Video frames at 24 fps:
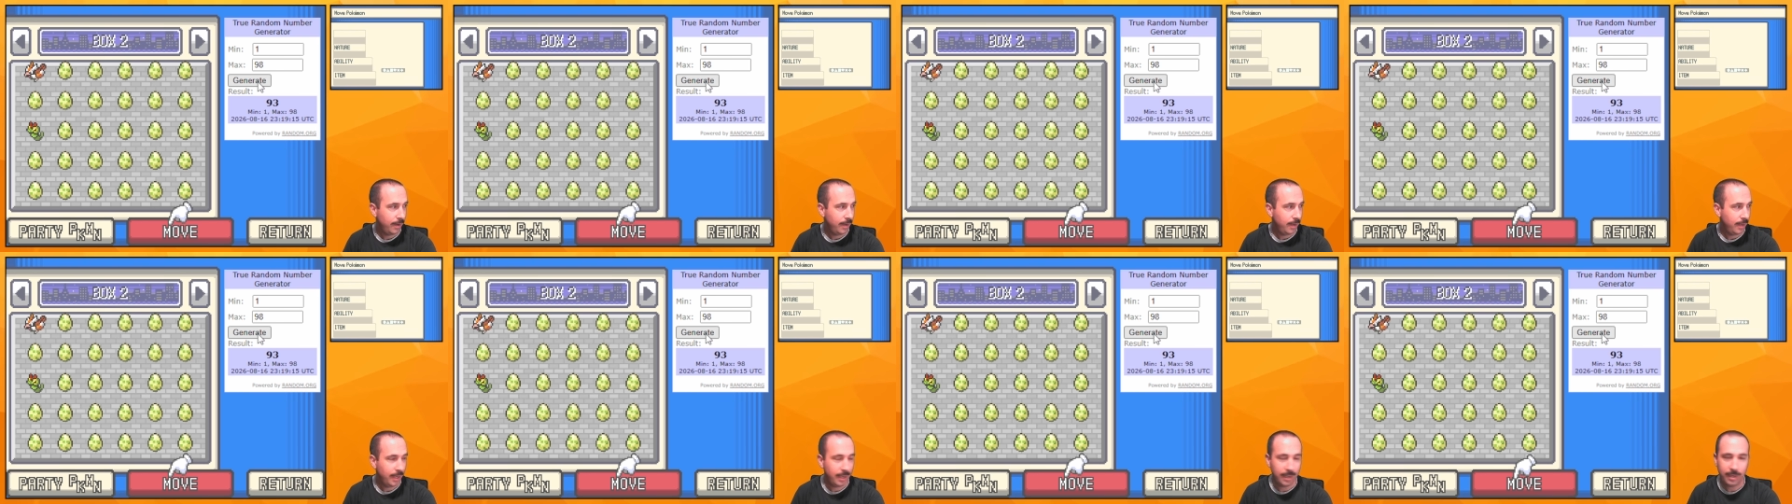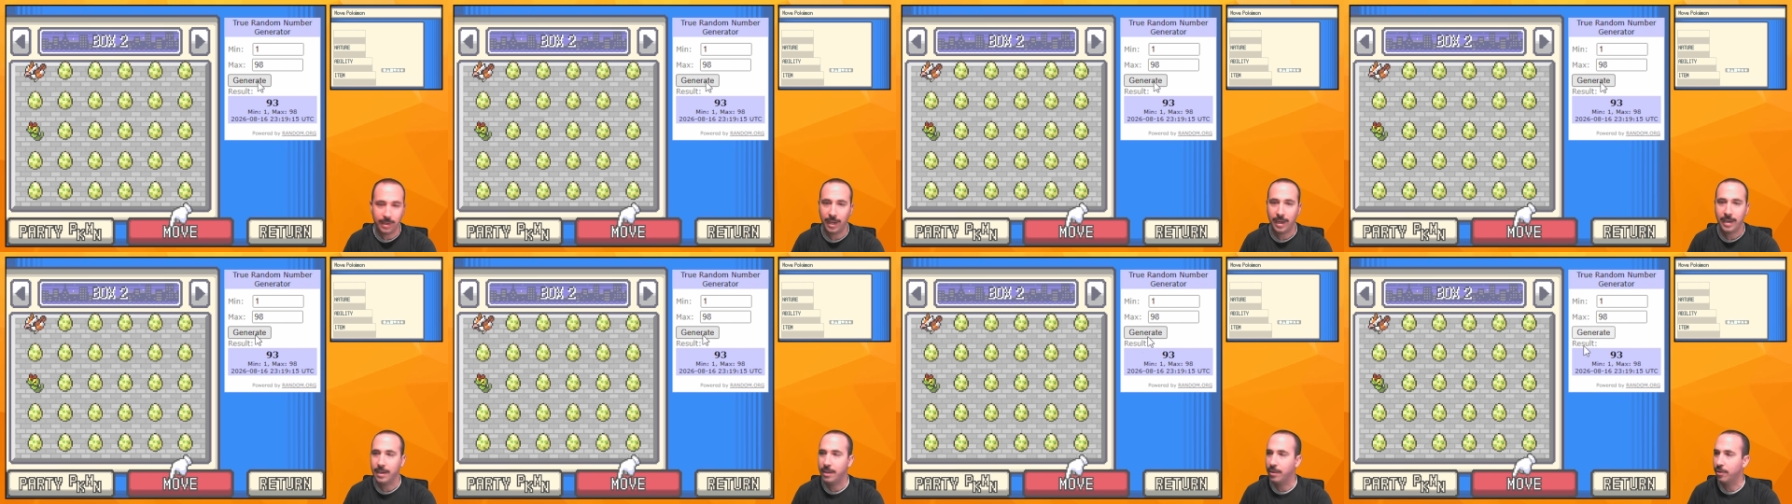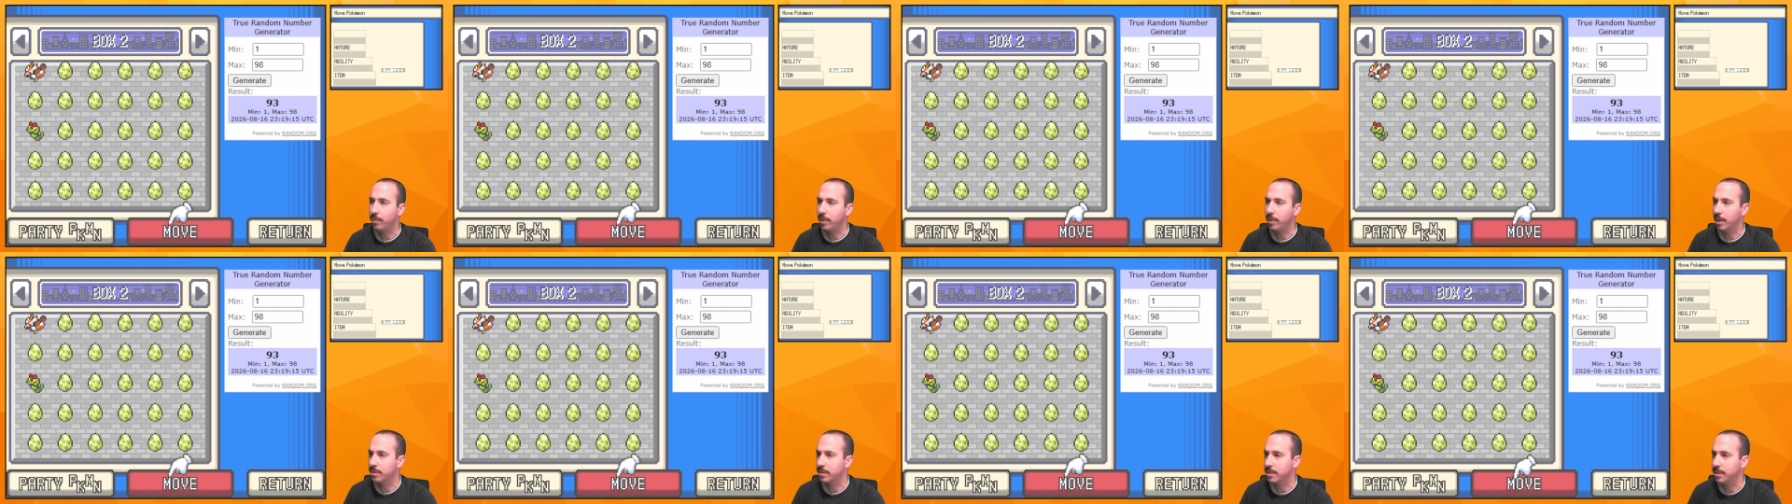and
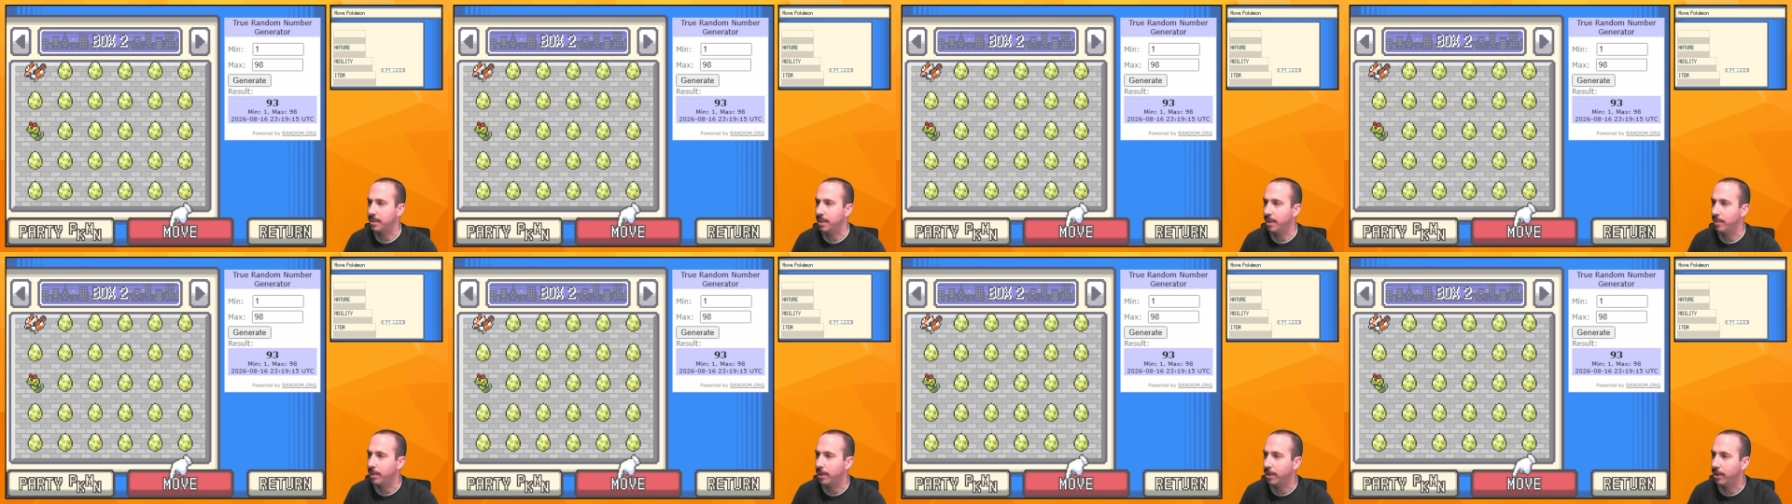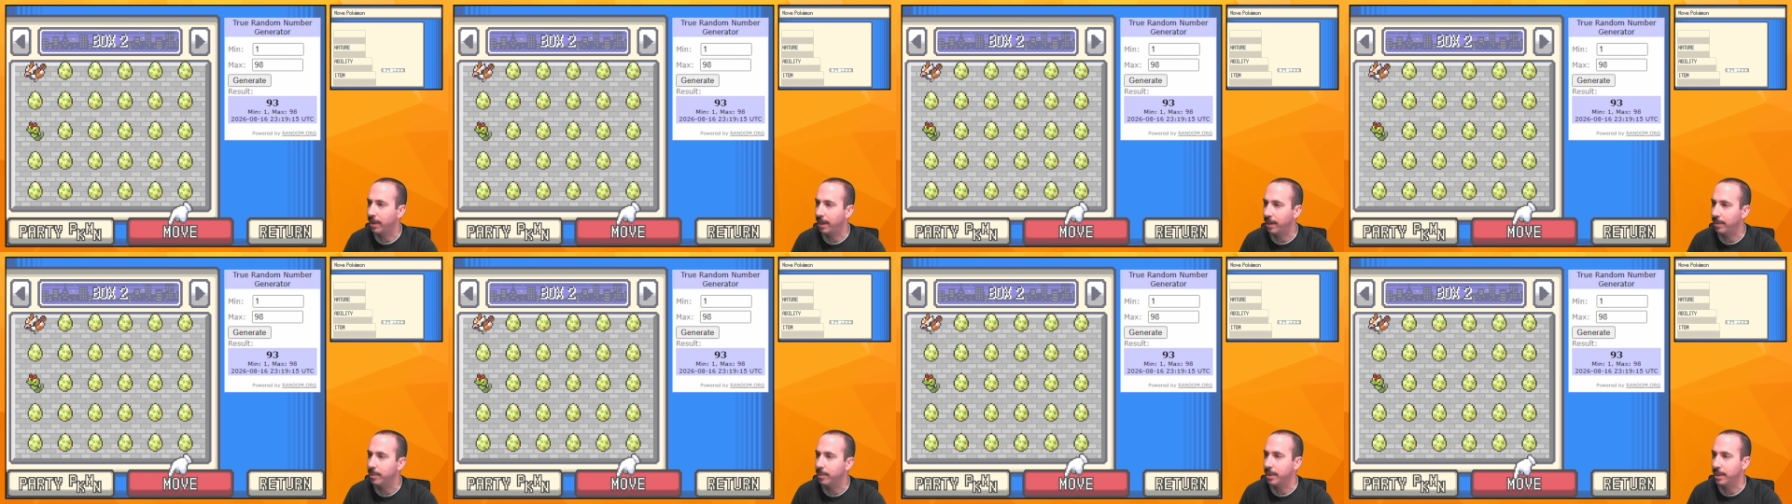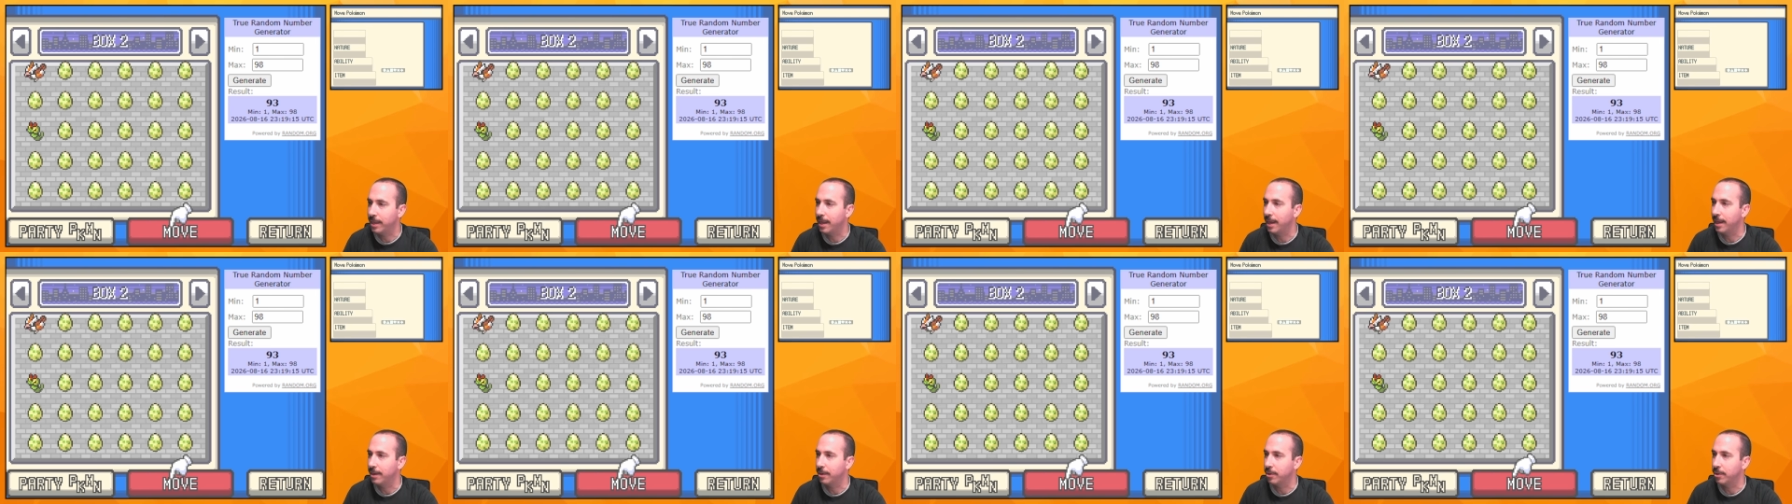93. I was gonna say we don't have,
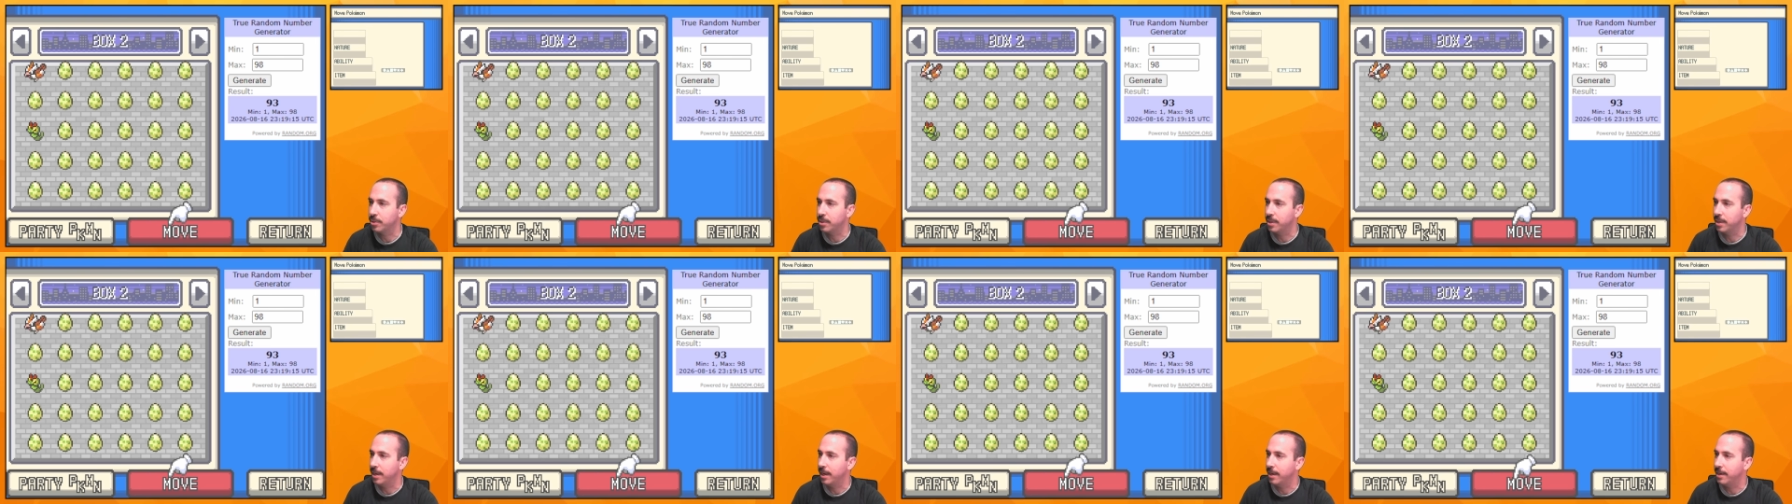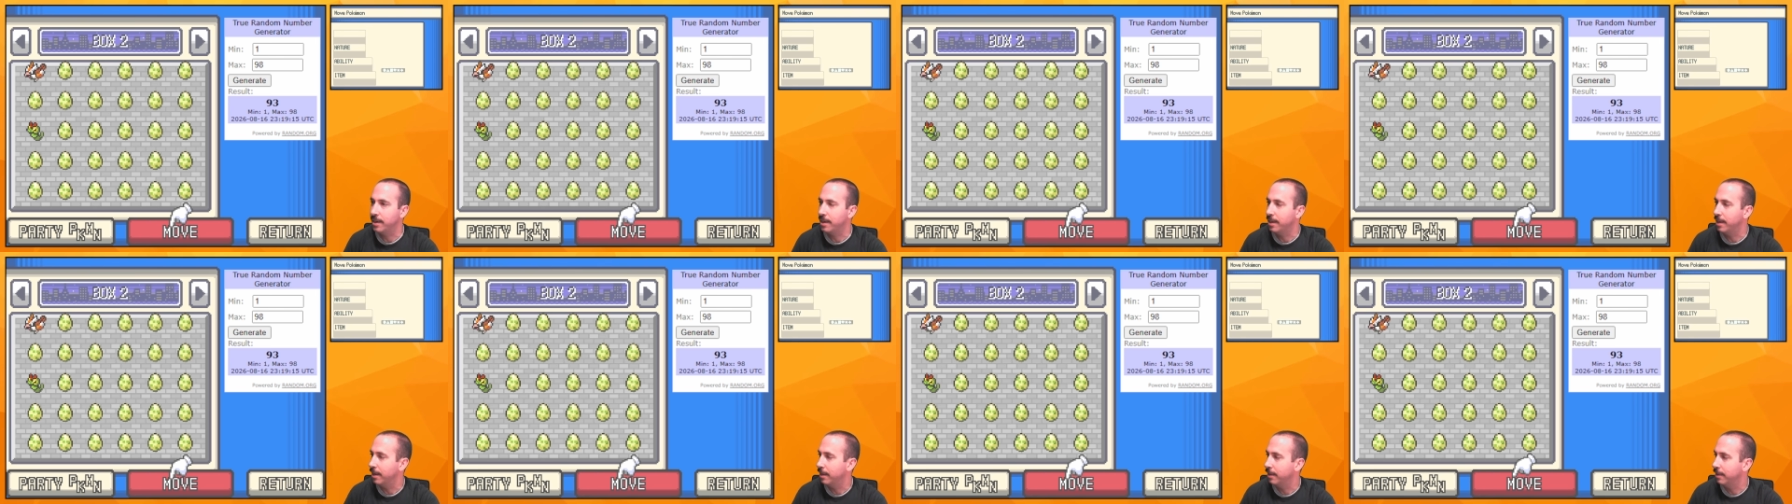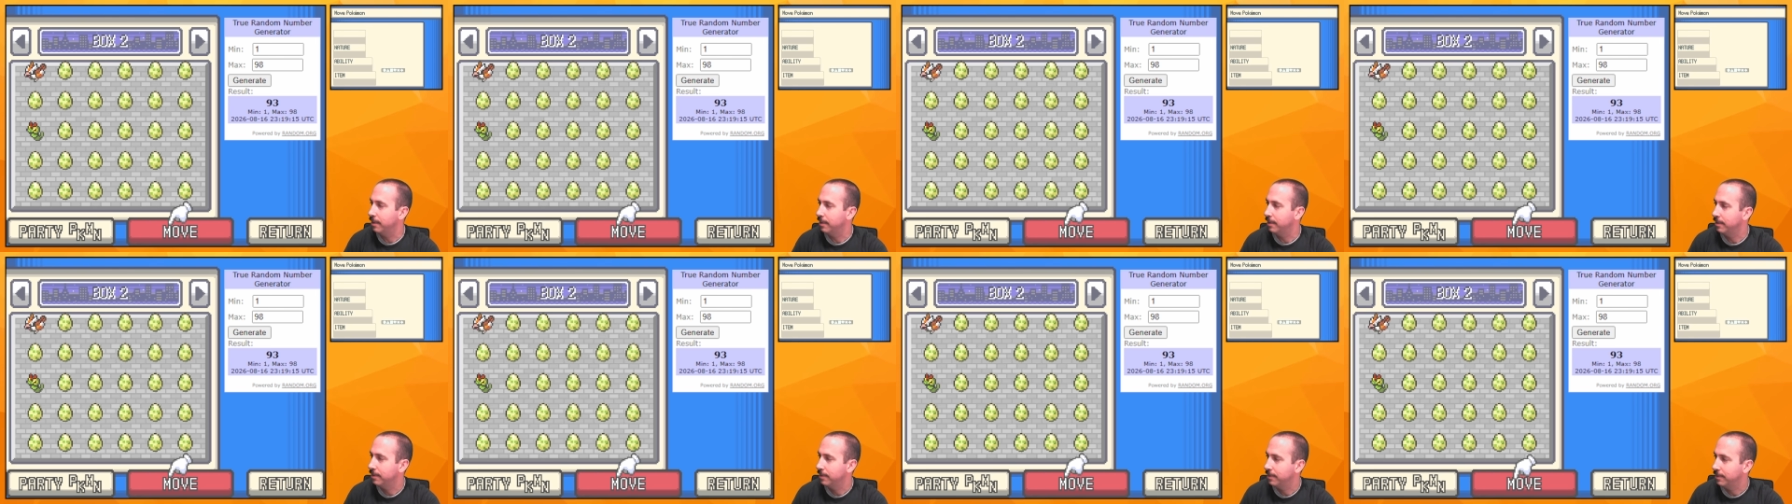yeah, it goes to 98.
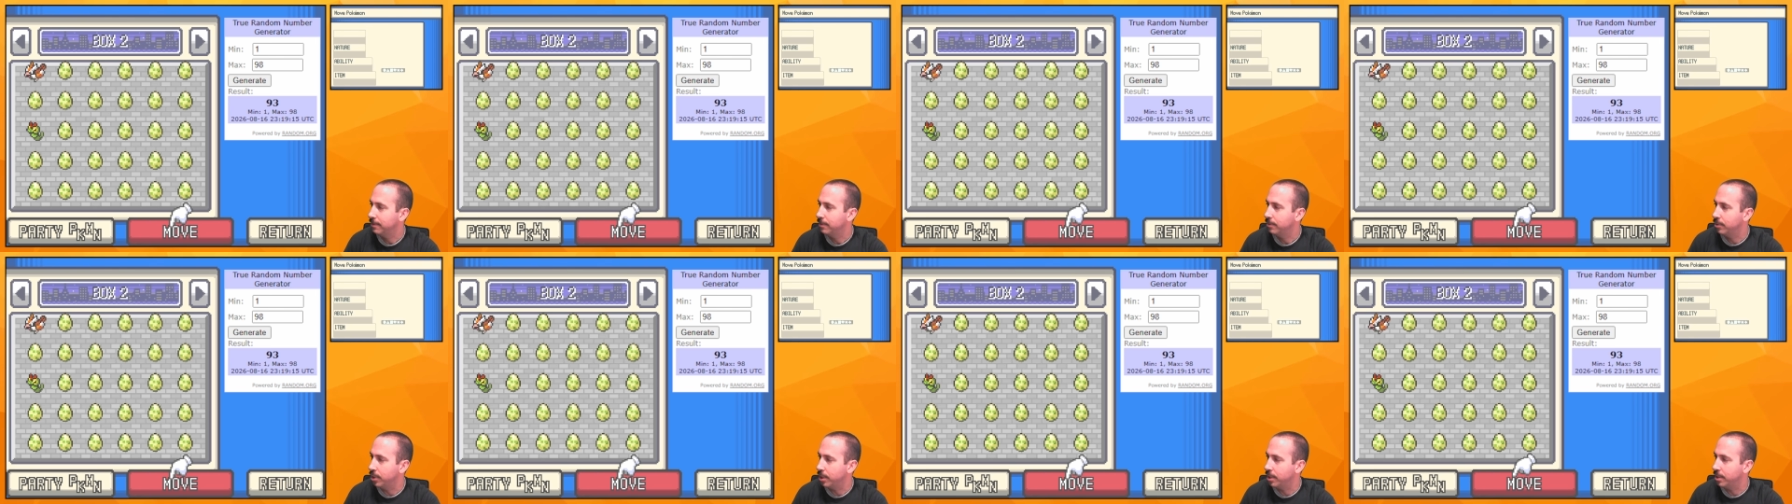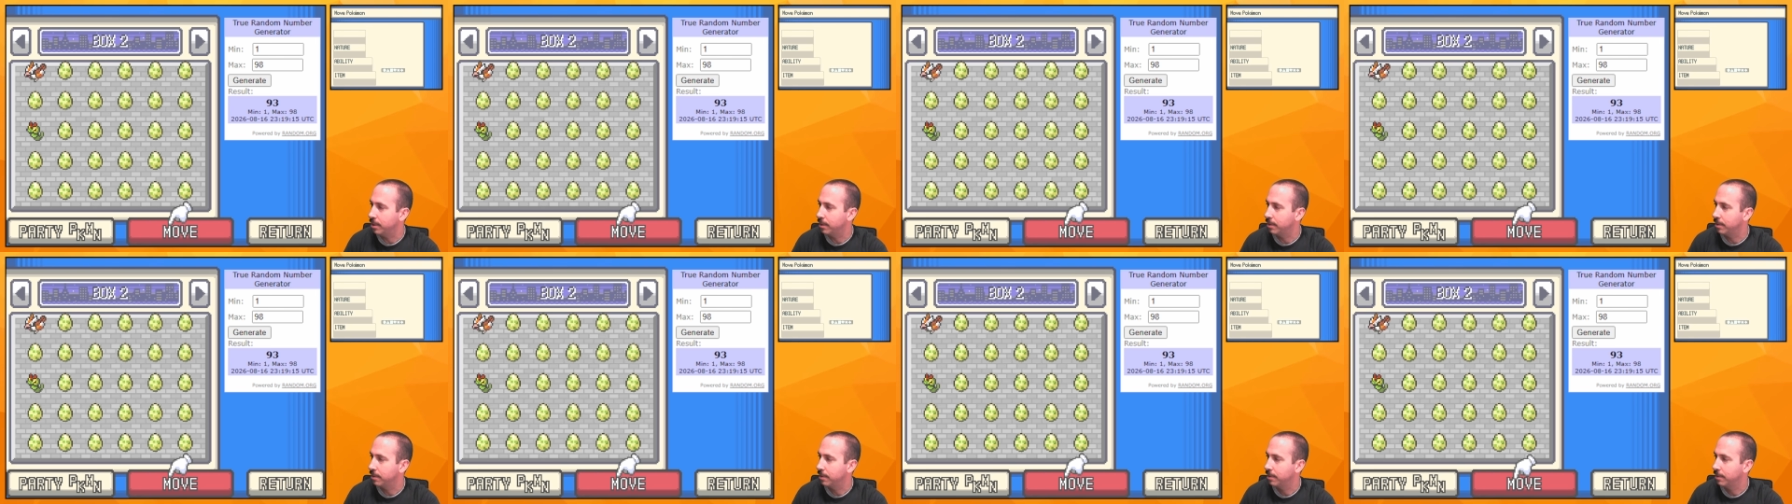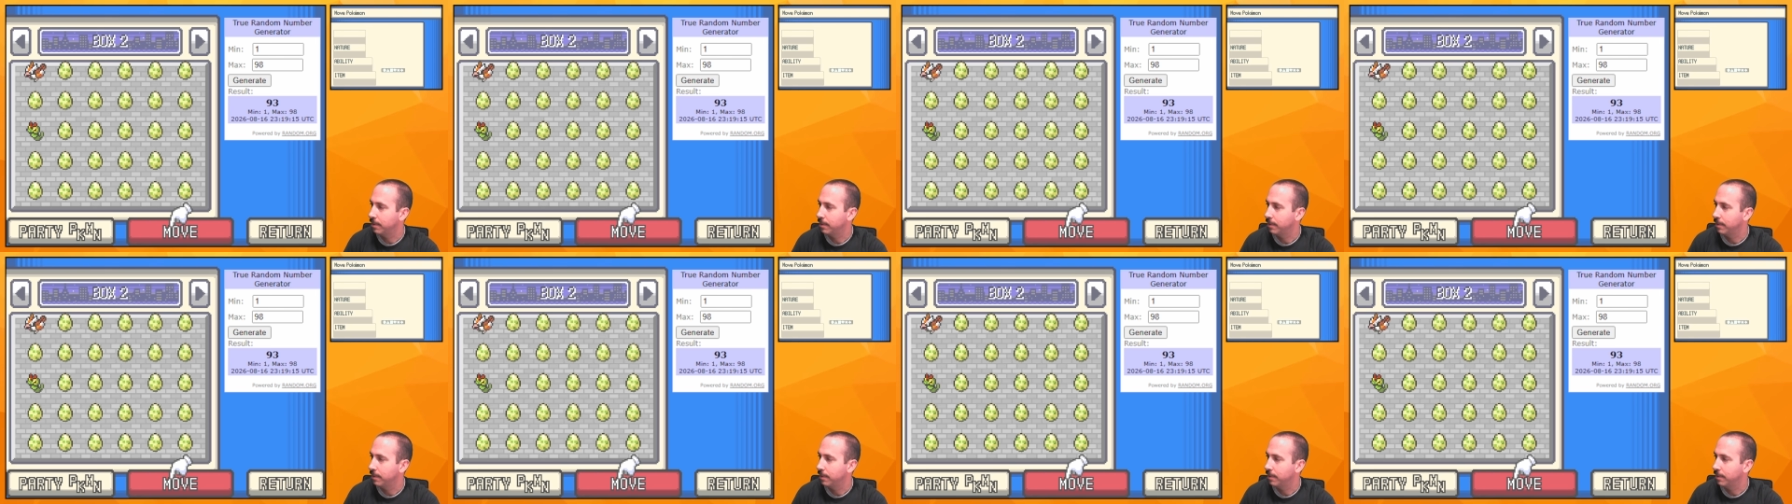Genius.